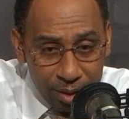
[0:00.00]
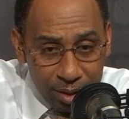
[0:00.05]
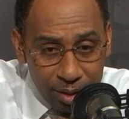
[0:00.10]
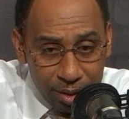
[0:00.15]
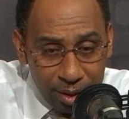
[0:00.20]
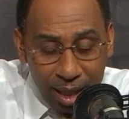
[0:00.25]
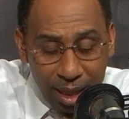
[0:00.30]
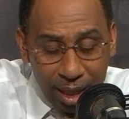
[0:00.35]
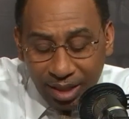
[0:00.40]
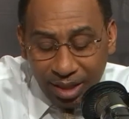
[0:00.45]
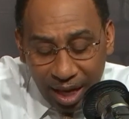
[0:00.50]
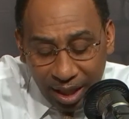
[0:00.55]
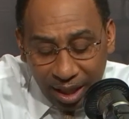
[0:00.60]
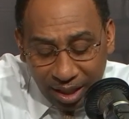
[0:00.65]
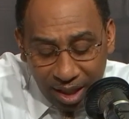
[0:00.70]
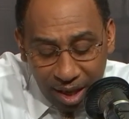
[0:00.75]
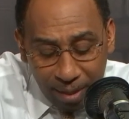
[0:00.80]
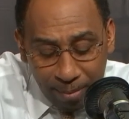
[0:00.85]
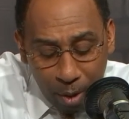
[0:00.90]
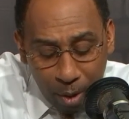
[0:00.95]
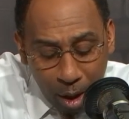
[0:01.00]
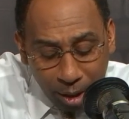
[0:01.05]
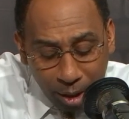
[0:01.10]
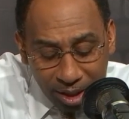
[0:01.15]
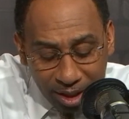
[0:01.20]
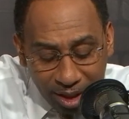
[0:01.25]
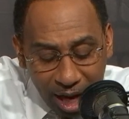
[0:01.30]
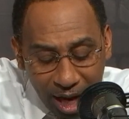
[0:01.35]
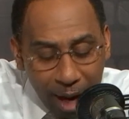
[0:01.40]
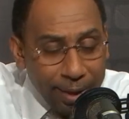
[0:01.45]
That's that kid
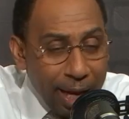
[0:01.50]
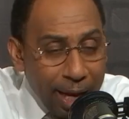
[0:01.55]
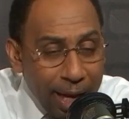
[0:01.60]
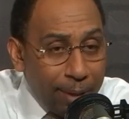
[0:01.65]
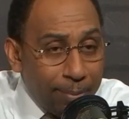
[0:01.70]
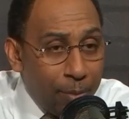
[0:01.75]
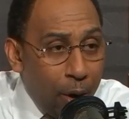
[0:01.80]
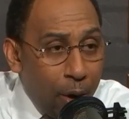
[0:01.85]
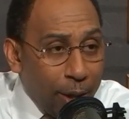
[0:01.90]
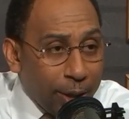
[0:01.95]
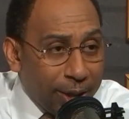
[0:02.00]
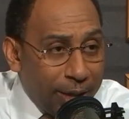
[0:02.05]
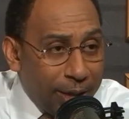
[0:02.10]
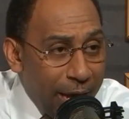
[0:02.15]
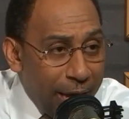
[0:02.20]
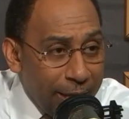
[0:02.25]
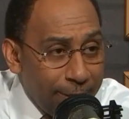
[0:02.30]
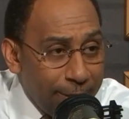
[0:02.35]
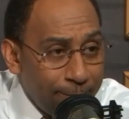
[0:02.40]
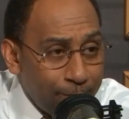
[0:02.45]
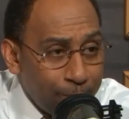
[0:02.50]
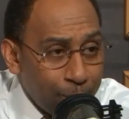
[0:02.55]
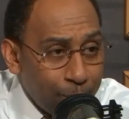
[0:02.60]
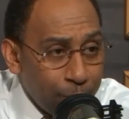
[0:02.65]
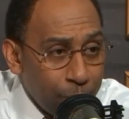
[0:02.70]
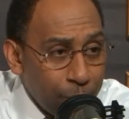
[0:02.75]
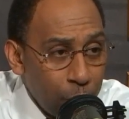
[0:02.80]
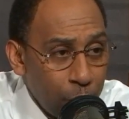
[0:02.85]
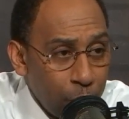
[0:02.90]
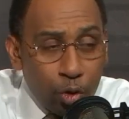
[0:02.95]
Marcus Howard out of Marquette,
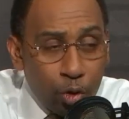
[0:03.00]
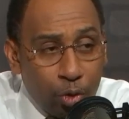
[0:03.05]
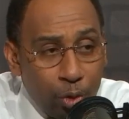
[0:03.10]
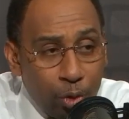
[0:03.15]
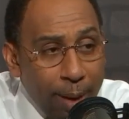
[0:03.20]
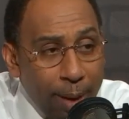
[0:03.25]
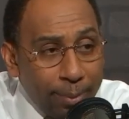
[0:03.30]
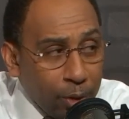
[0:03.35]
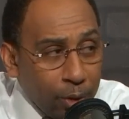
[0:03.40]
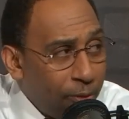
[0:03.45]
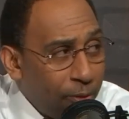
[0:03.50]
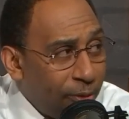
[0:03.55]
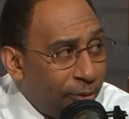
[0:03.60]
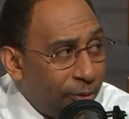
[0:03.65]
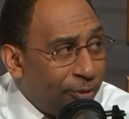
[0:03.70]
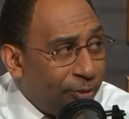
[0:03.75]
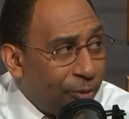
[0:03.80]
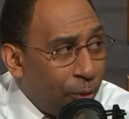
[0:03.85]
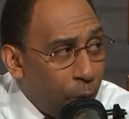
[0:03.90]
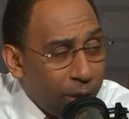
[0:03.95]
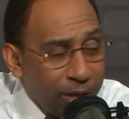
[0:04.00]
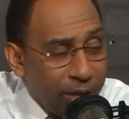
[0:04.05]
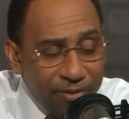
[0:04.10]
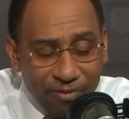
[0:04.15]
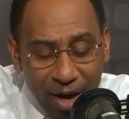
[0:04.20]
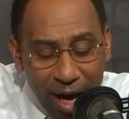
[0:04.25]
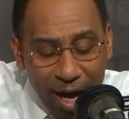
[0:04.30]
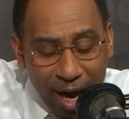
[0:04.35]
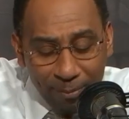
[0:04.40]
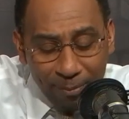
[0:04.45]
who's dropped over
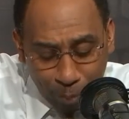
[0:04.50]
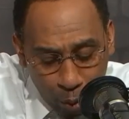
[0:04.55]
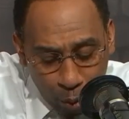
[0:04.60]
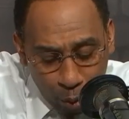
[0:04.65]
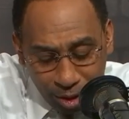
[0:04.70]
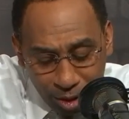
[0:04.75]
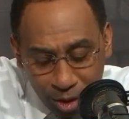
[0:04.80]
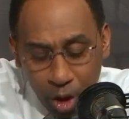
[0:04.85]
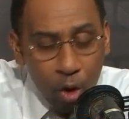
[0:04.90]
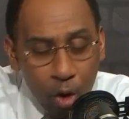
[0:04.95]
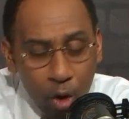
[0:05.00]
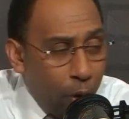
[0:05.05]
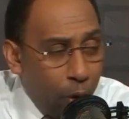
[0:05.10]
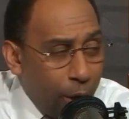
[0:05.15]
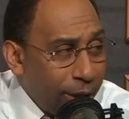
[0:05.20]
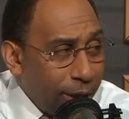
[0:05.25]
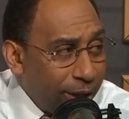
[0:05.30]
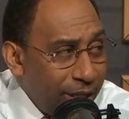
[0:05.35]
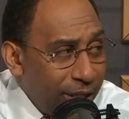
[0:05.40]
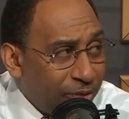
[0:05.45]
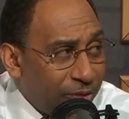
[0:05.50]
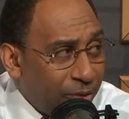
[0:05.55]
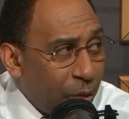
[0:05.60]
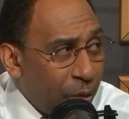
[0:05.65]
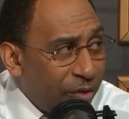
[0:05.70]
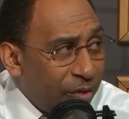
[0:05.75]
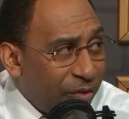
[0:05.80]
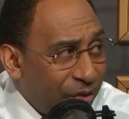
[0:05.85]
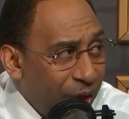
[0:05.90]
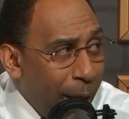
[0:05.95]
45 points, or at least
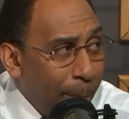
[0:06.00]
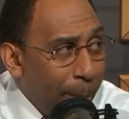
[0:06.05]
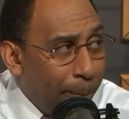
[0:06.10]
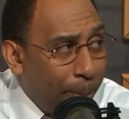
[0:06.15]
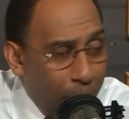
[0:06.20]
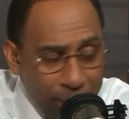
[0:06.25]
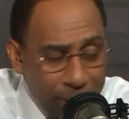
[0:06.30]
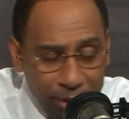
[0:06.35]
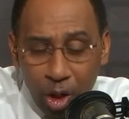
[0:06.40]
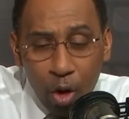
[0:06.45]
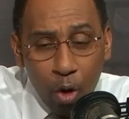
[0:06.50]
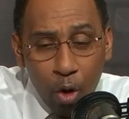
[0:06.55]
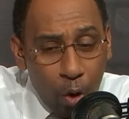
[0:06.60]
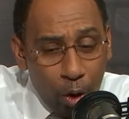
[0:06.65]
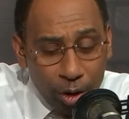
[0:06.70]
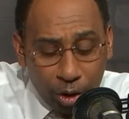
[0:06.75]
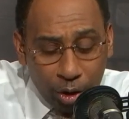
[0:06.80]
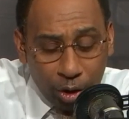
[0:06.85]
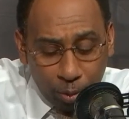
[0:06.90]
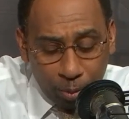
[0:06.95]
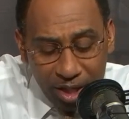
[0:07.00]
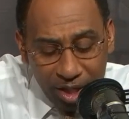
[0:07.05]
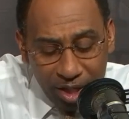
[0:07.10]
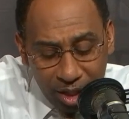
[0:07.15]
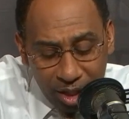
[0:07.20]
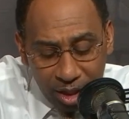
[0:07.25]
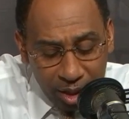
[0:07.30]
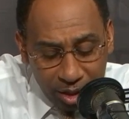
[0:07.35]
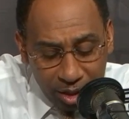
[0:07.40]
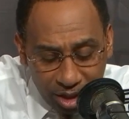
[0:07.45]
45 points on
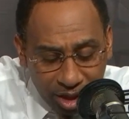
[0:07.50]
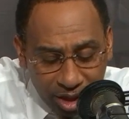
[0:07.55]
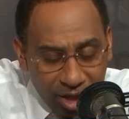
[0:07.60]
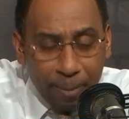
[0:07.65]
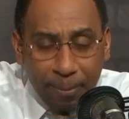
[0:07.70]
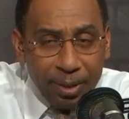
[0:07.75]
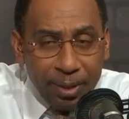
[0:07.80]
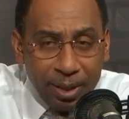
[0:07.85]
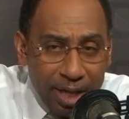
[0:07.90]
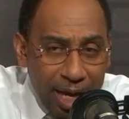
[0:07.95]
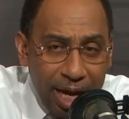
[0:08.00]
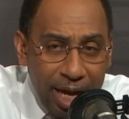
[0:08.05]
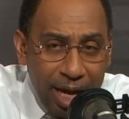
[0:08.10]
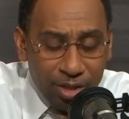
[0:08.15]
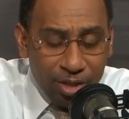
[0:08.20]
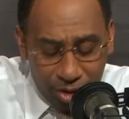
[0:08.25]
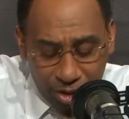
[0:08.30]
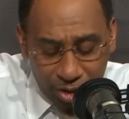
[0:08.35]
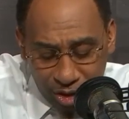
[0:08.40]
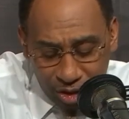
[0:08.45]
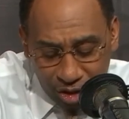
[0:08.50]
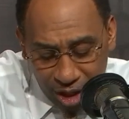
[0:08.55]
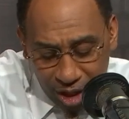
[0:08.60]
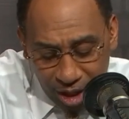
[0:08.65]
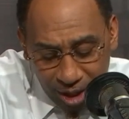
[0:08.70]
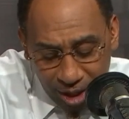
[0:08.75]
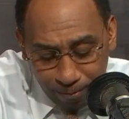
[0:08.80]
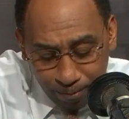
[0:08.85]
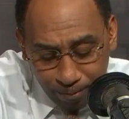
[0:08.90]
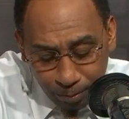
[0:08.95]
3 separate occasions this
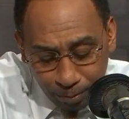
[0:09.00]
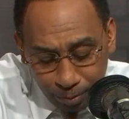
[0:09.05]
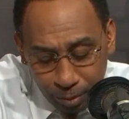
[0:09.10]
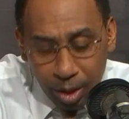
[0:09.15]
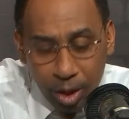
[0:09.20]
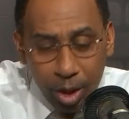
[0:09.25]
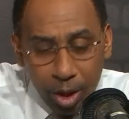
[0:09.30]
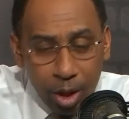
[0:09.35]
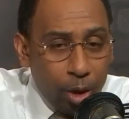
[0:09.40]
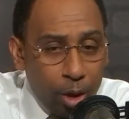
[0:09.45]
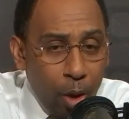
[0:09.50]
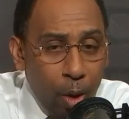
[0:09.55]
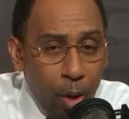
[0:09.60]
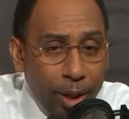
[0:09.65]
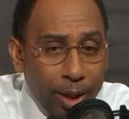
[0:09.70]
year, going